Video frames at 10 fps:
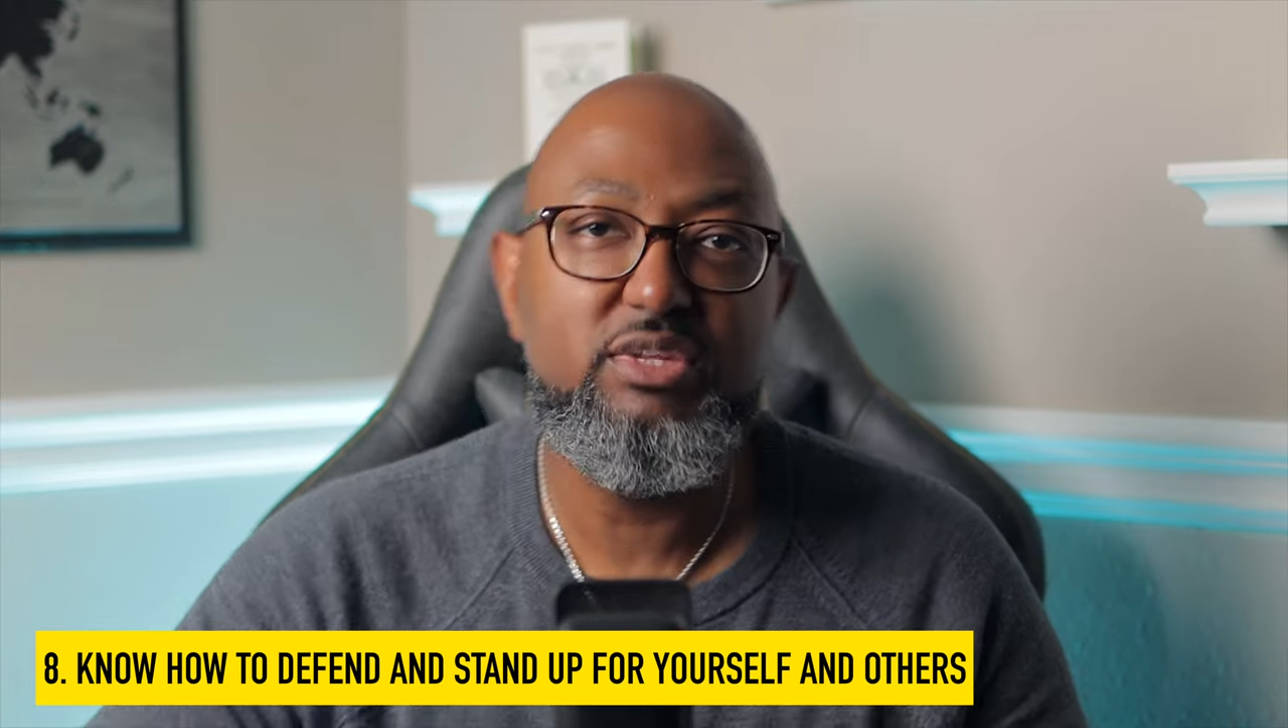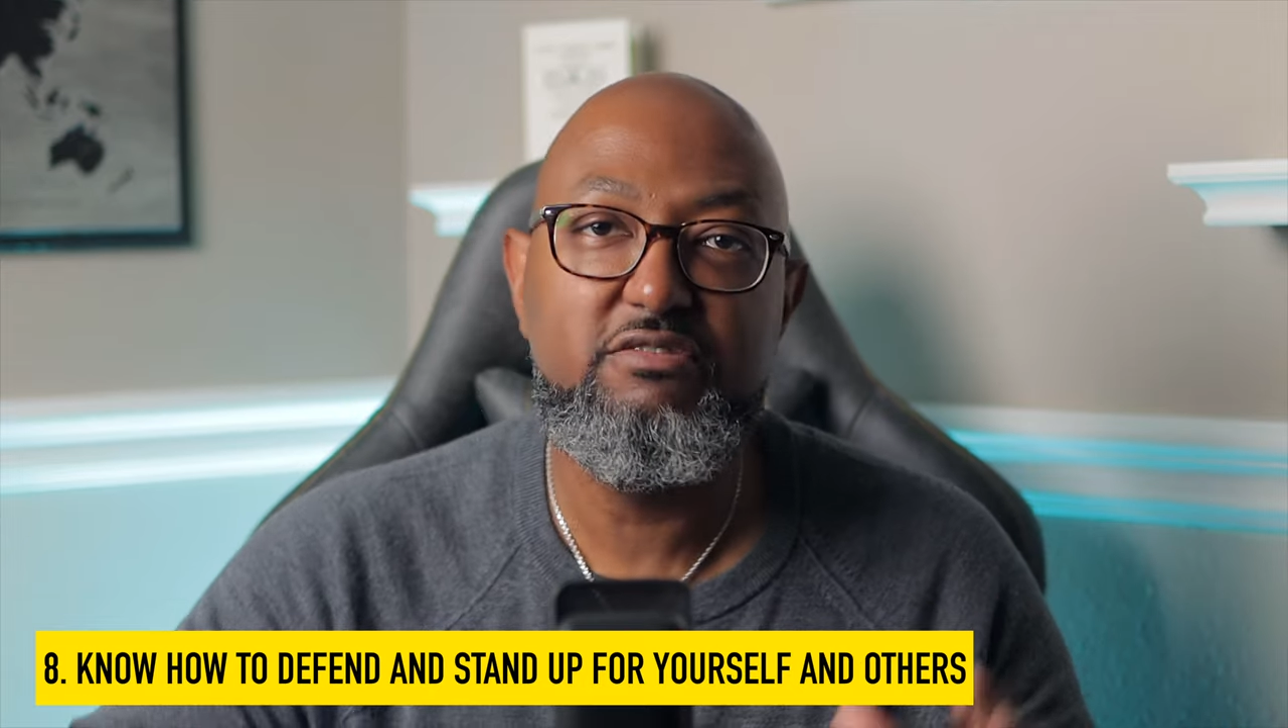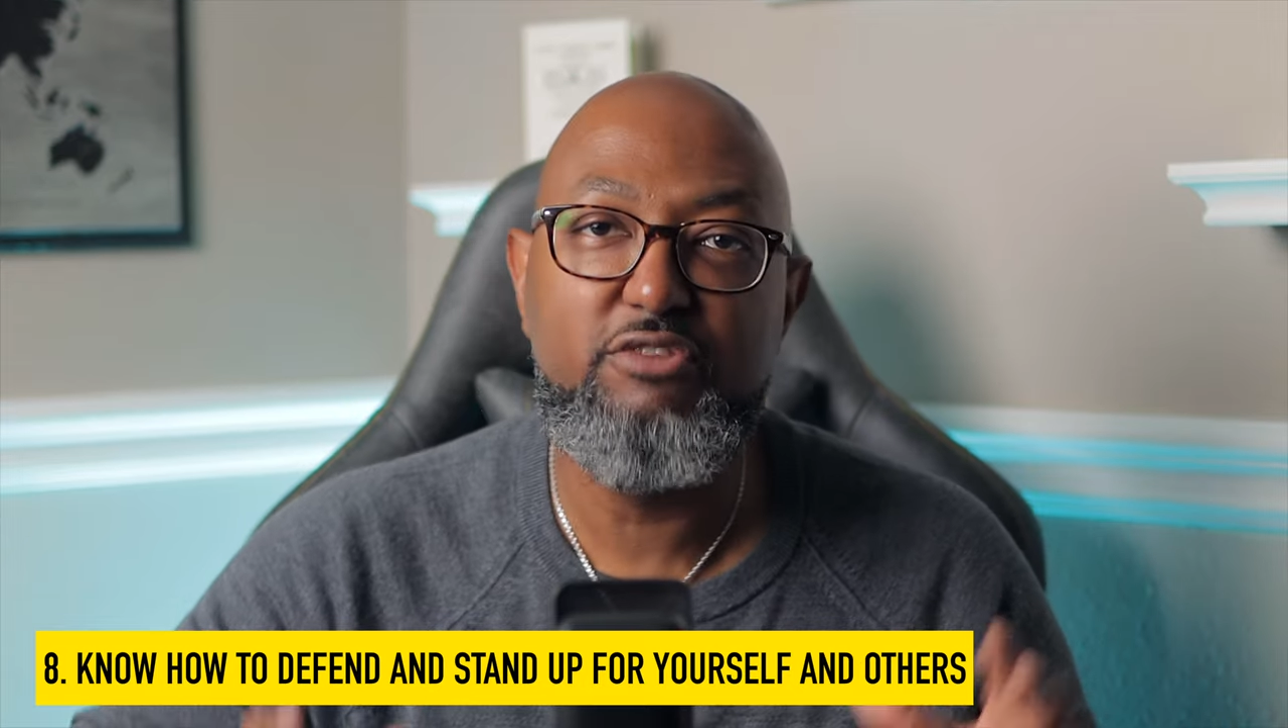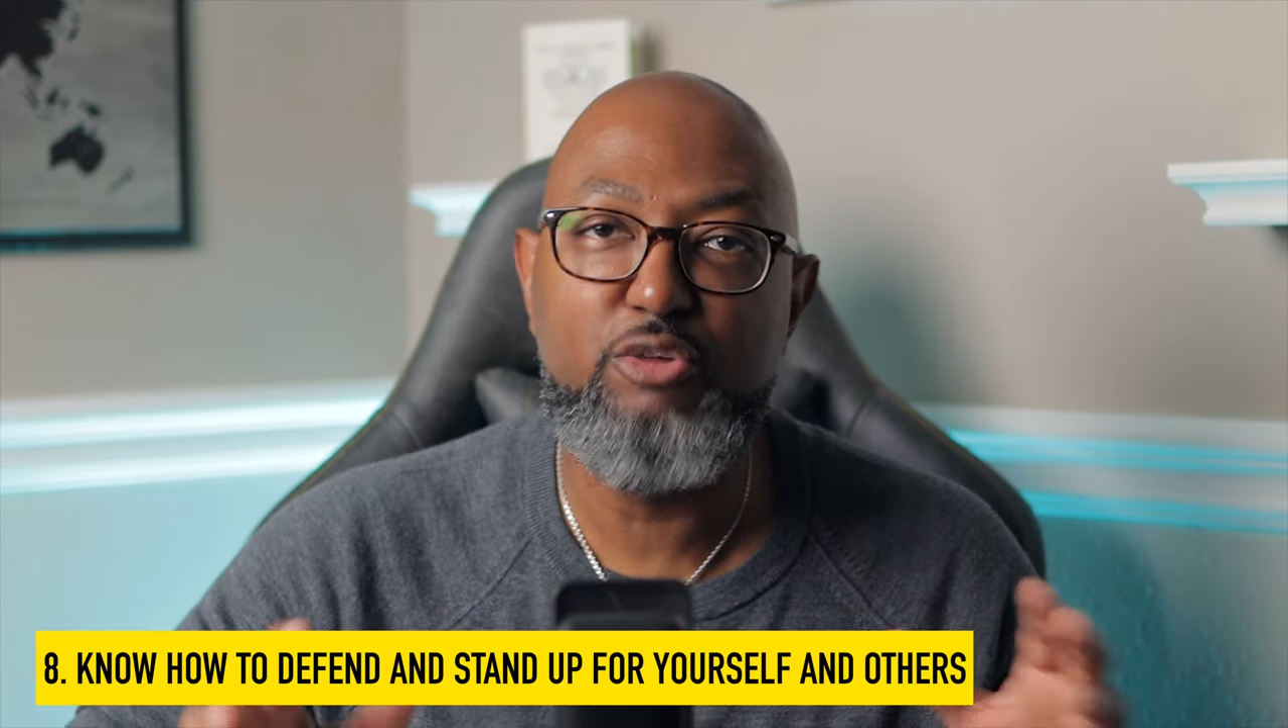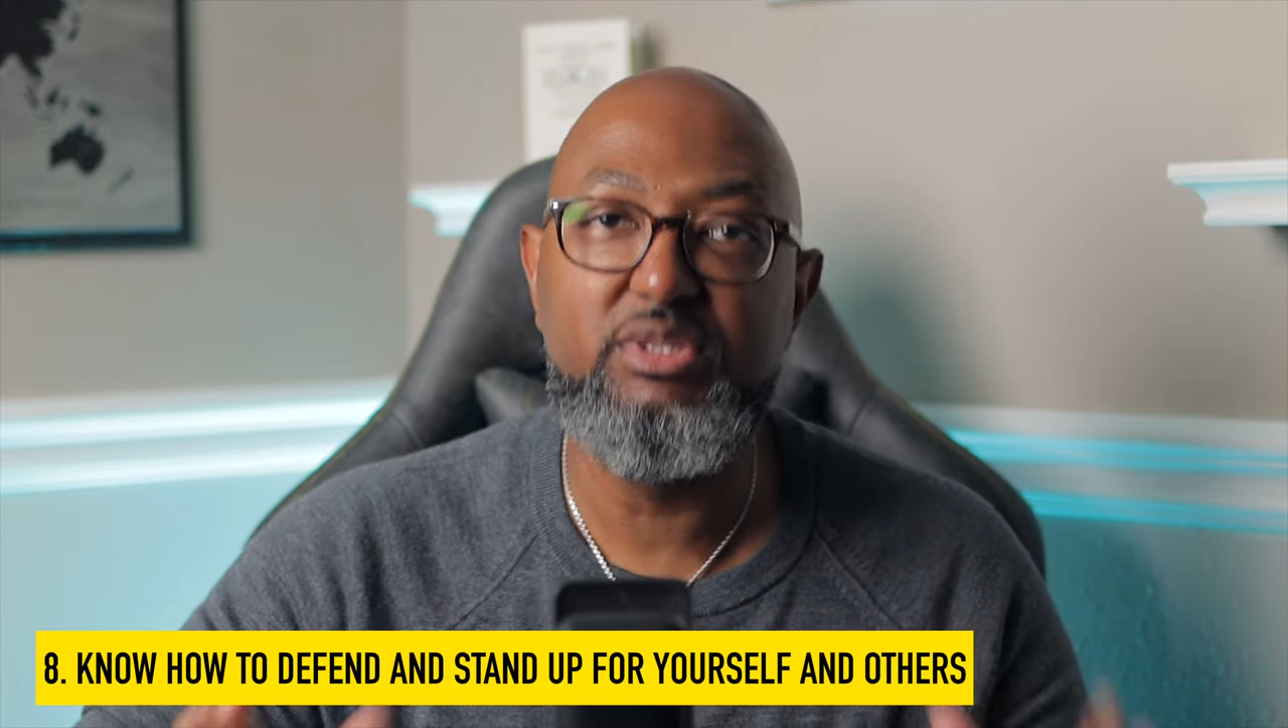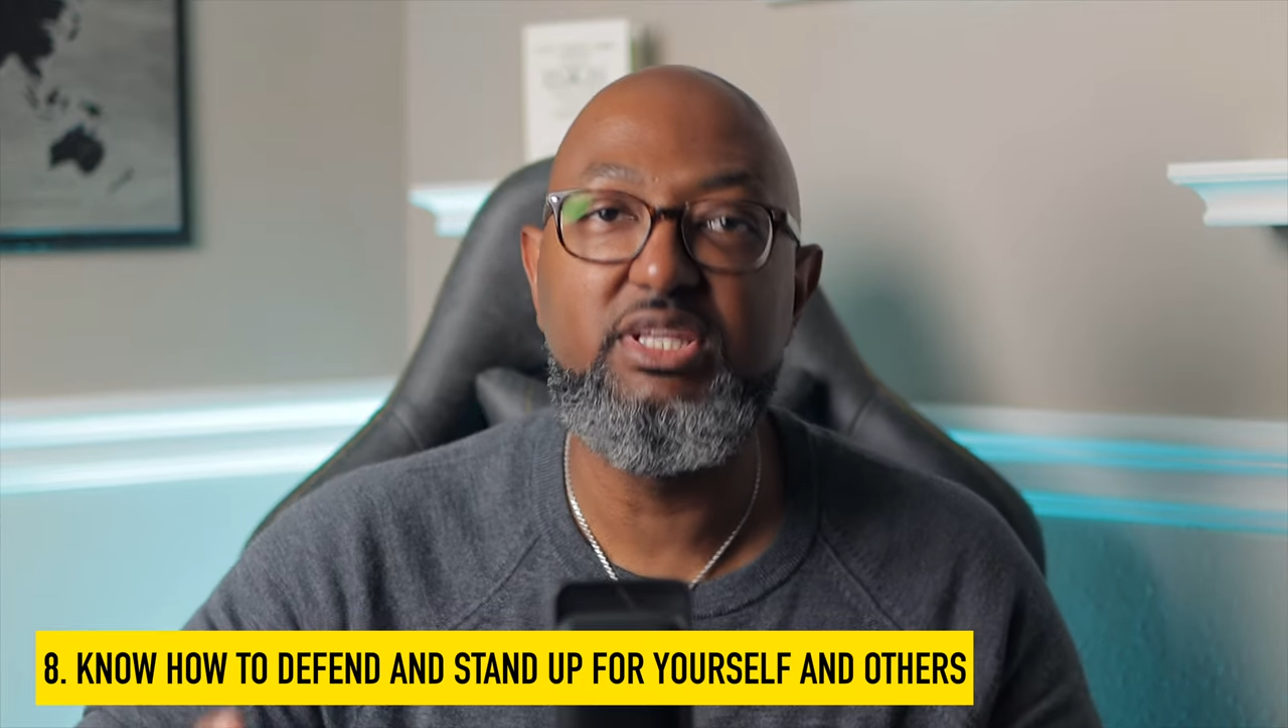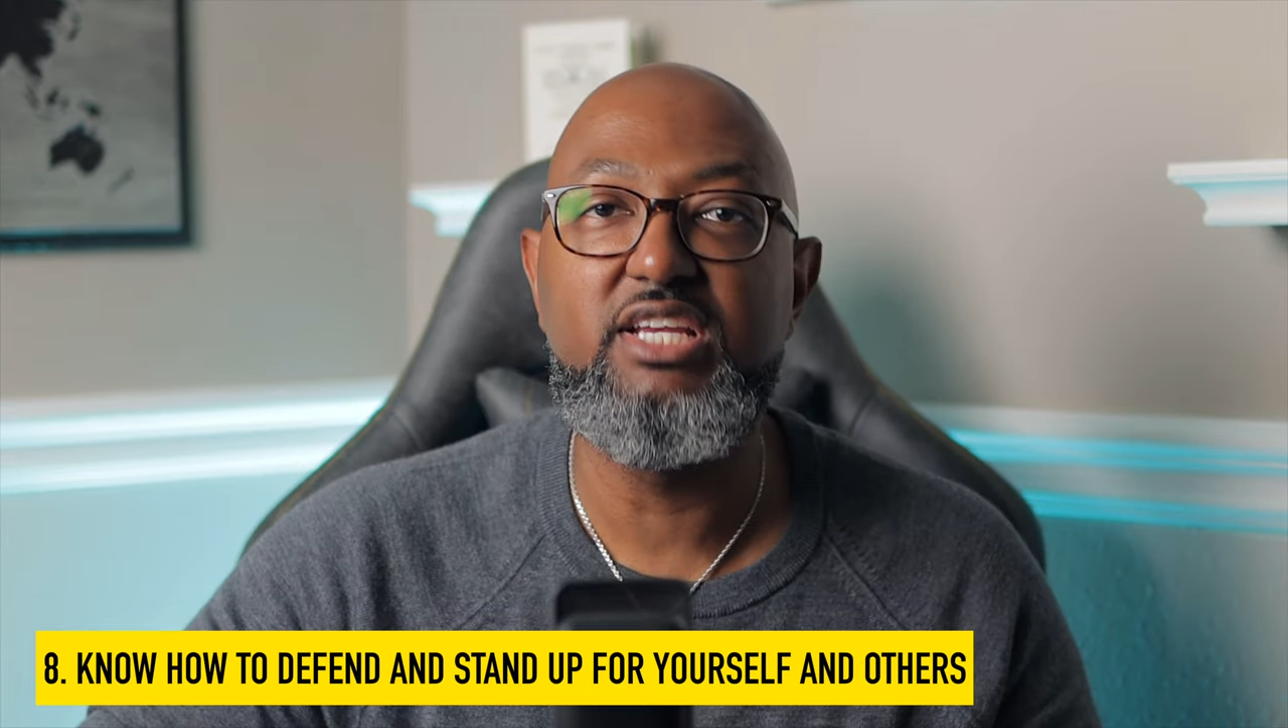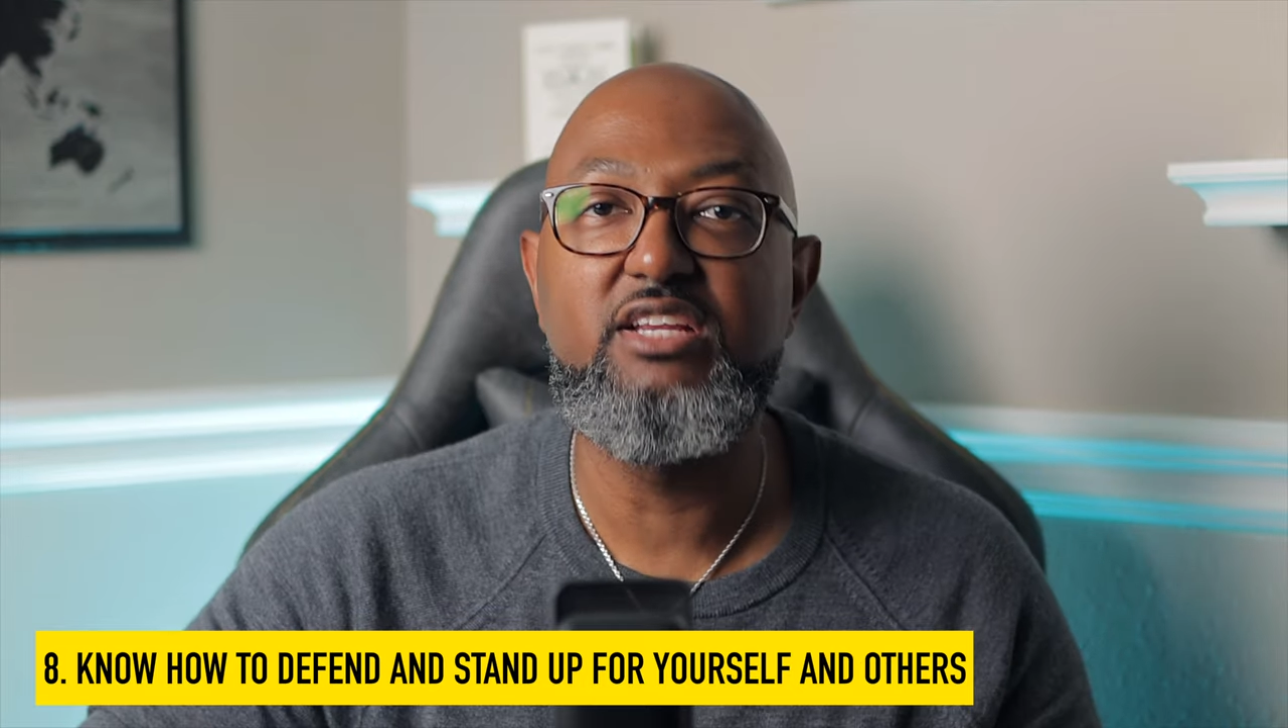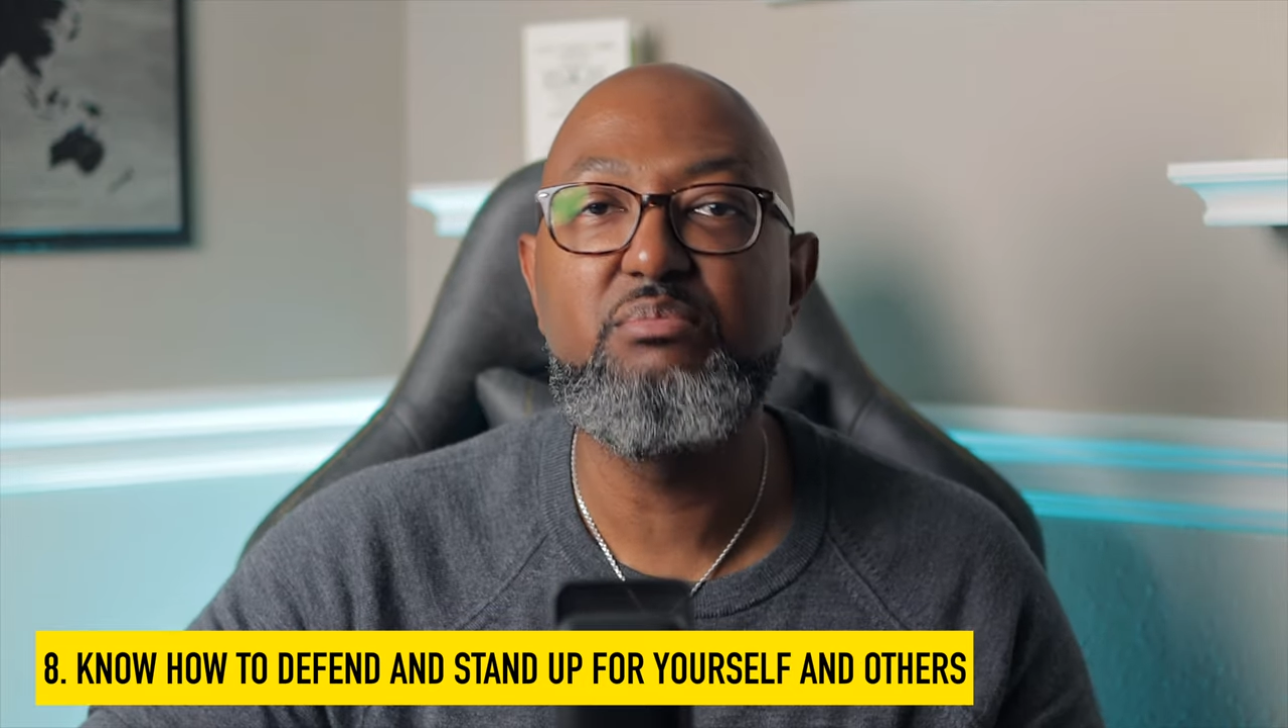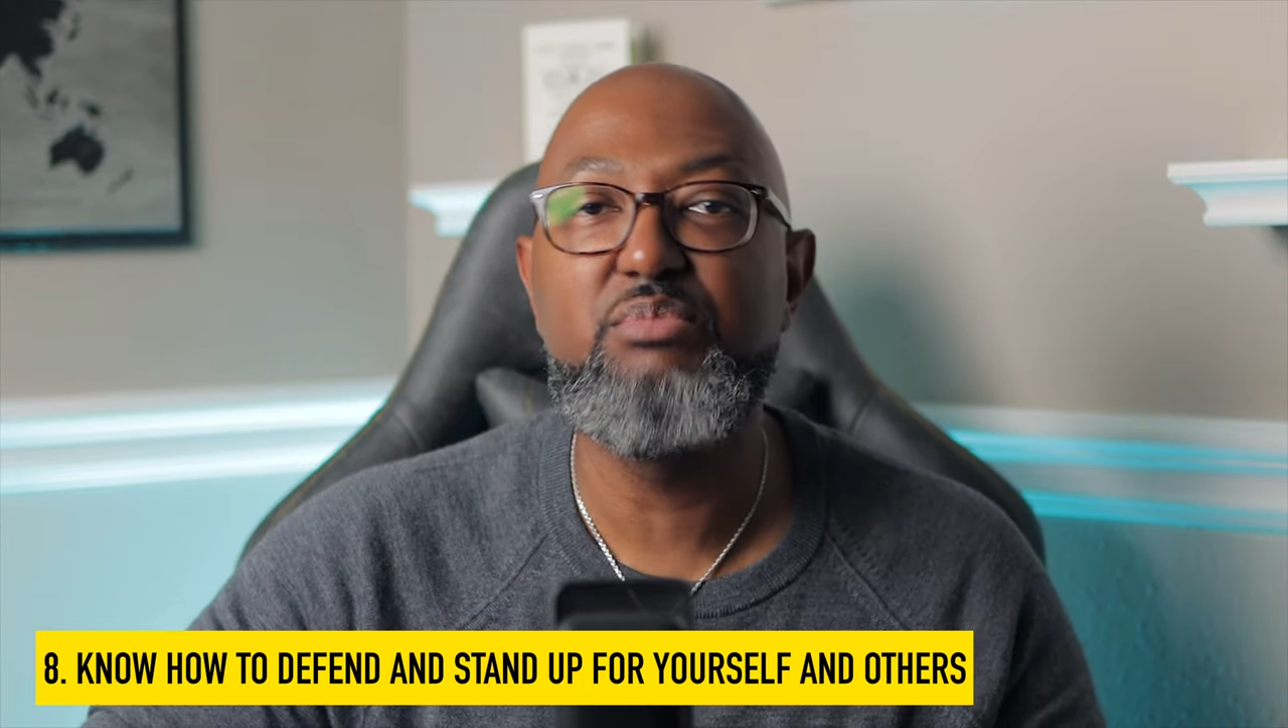verbally,